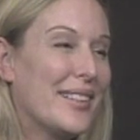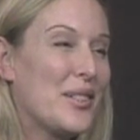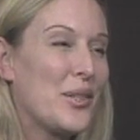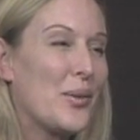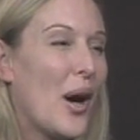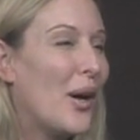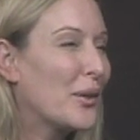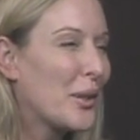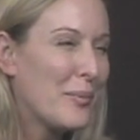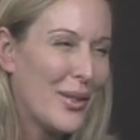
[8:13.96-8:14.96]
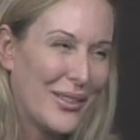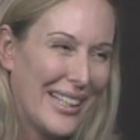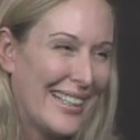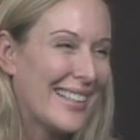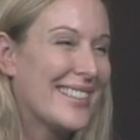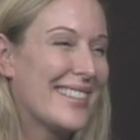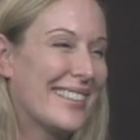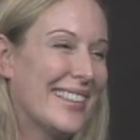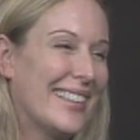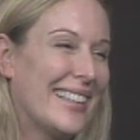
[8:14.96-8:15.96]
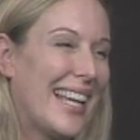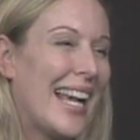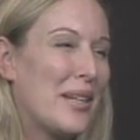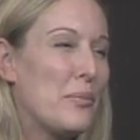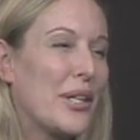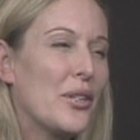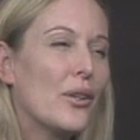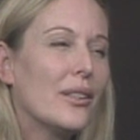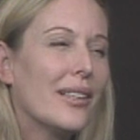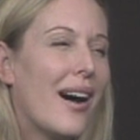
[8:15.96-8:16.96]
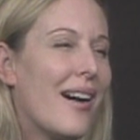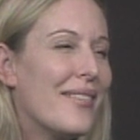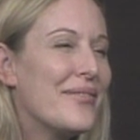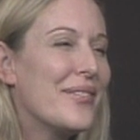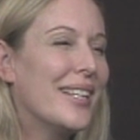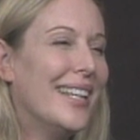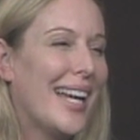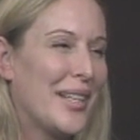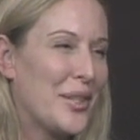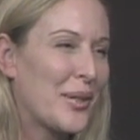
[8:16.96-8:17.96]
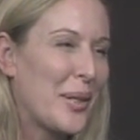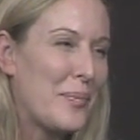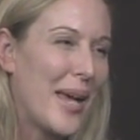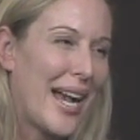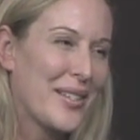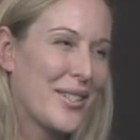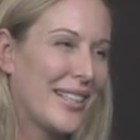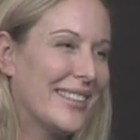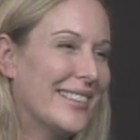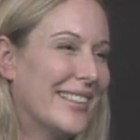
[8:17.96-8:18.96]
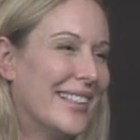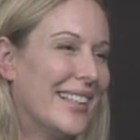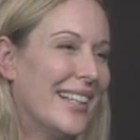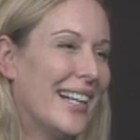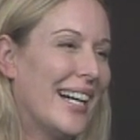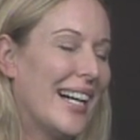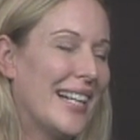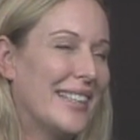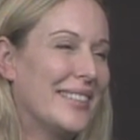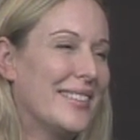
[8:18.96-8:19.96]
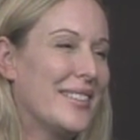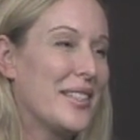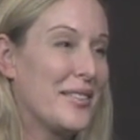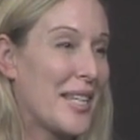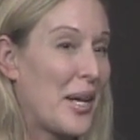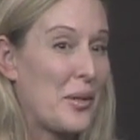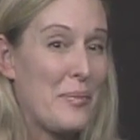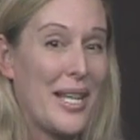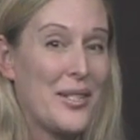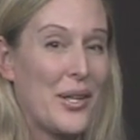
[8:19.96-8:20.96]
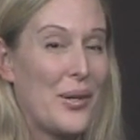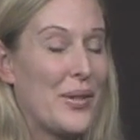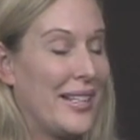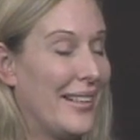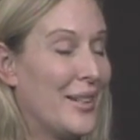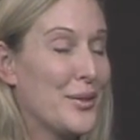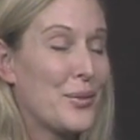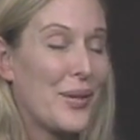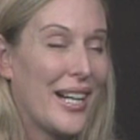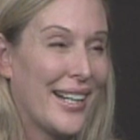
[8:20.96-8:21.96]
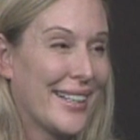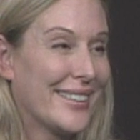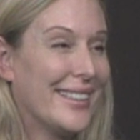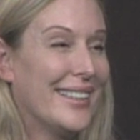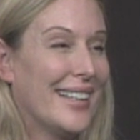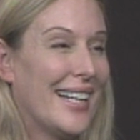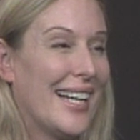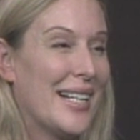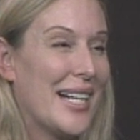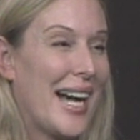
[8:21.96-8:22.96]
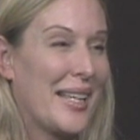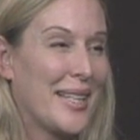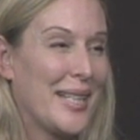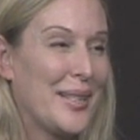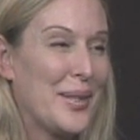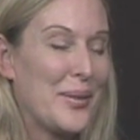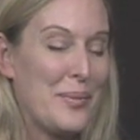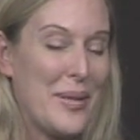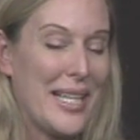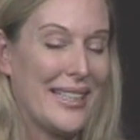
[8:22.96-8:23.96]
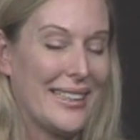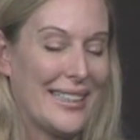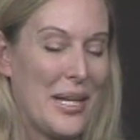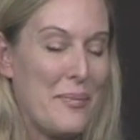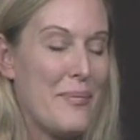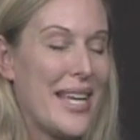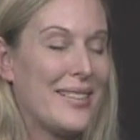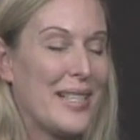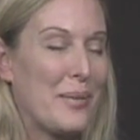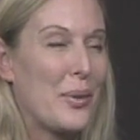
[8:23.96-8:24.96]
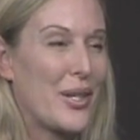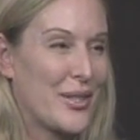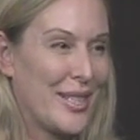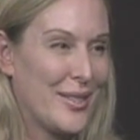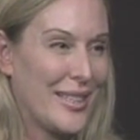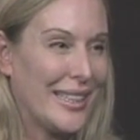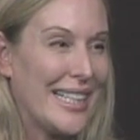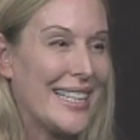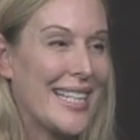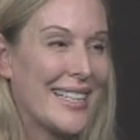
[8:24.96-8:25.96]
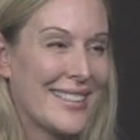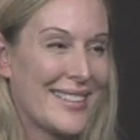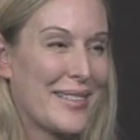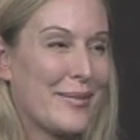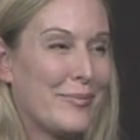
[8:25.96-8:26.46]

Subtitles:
to all communities and bring your love and your compassion to Sacramento and elsewhere. I think you would be an amazing person to lead this.